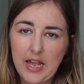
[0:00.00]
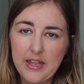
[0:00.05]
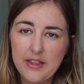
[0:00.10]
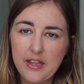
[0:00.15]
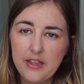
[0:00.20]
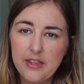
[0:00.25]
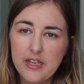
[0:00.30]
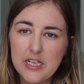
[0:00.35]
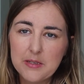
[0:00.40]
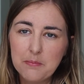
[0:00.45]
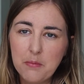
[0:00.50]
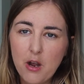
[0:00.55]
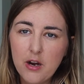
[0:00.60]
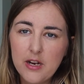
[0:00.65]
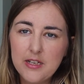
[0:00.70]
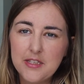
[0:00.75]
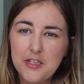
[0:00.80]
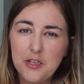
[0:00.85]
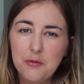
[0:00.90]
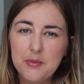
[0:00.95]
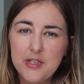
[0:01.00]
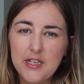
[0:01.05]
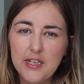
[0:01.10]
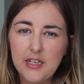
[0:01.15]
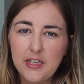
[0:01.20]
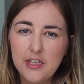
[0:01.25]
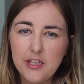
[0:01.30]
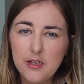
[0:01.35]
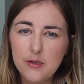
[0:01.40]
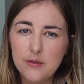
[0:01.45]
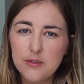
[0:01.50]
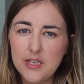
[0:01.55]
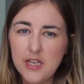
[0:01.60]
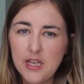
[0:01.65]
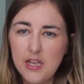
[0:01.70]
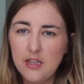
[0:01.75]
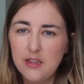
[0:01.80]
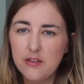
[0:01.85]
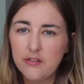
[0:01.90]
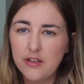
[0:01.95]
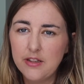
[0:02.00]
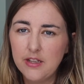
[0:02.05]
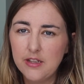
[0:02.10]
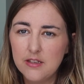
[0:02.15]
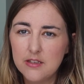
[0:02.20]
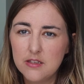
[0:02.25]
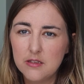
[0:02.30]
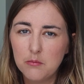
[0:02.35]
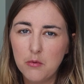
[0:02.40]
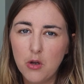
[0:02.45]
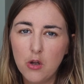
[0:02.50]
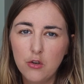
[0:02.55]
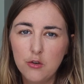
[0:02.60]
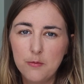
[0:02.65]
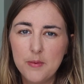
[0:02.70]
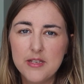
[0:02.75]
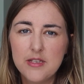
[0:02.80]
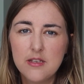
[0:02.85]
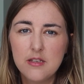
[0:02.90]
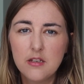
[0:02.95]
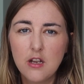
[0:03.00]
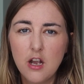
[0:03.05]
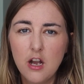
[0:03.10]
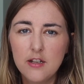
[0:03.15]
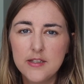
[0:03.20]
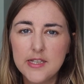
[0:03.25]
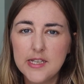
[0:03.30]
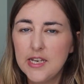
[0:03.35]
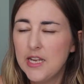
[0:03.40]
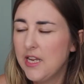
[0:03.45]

And then these pockets I don't particularly use either. I think there's some old business cards in